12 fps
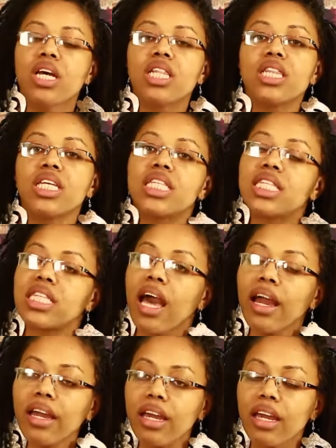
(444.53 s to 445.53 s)
The
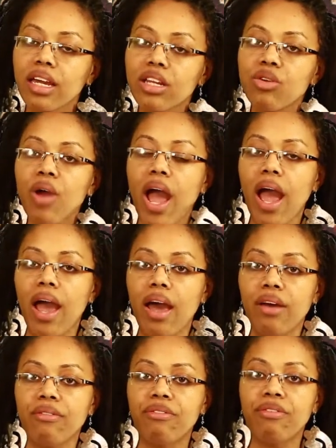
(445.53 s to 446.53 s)
second, you
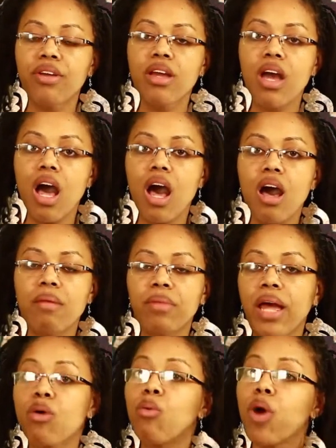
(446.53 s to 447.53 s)
have um,
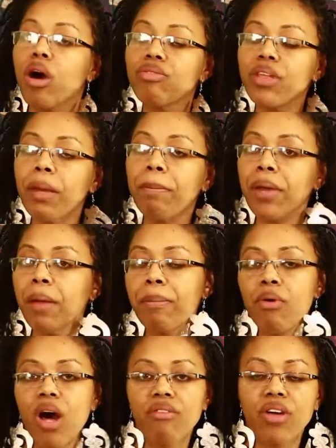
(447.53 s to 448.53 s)
like wealthy
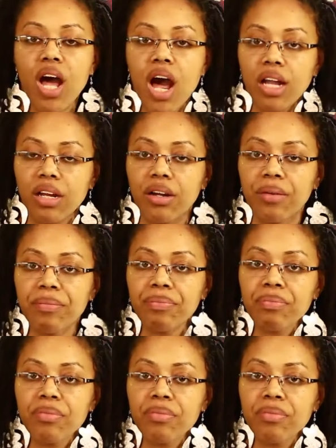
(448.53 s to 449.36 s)
people of color.